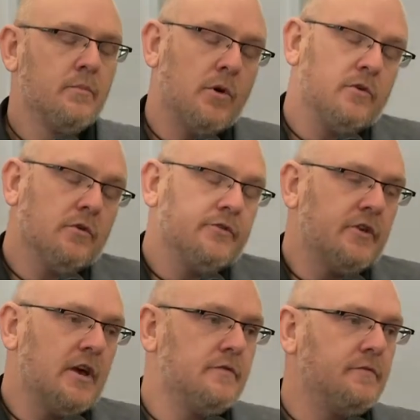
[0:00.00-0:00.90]
But we
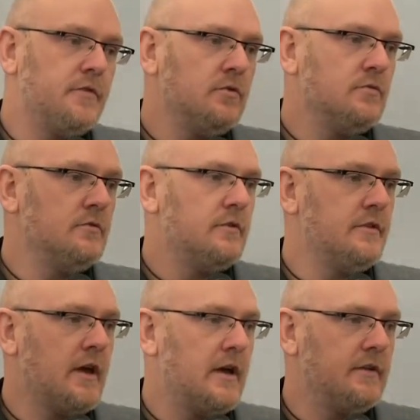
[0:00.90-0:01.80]
also have a view
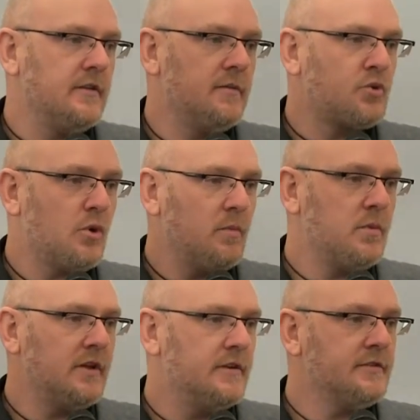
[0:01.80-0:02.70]
that there
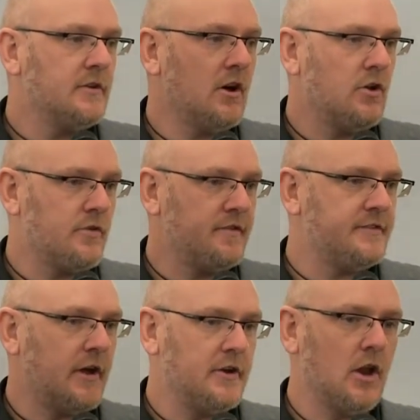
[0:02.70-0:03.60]
probably isn't a lot of
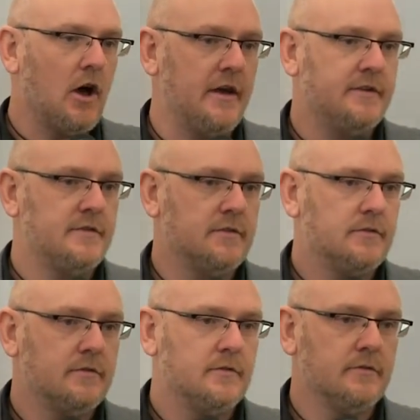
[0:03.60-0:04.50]
sunlight
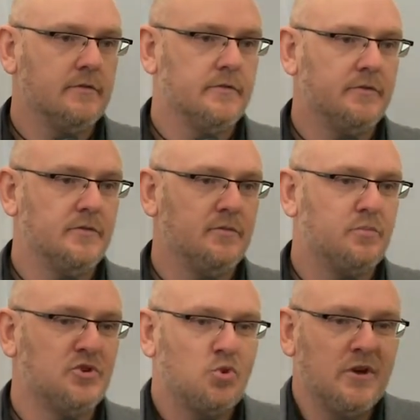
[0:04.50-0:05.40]

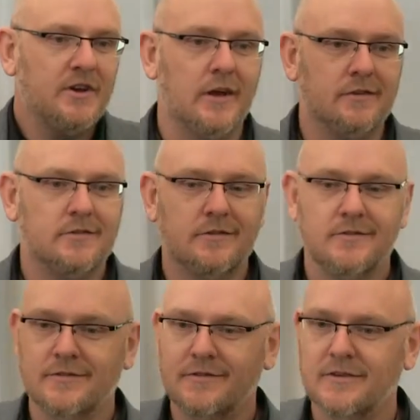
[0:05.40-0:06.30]
between
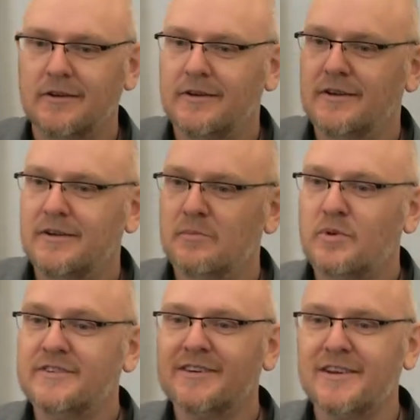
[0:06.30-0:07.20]
us,
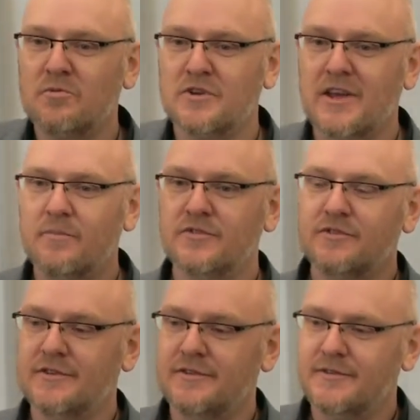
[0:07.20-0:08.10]
particularly when it comes
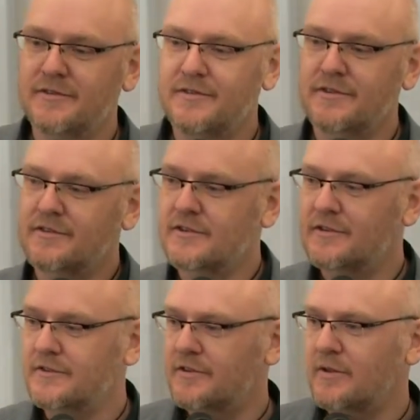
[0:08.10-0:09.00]
to
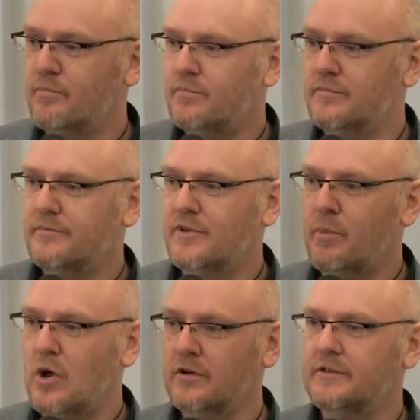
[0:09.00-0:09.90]
the
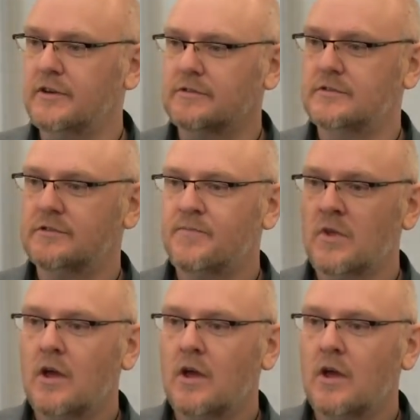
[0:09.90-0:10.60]
politics.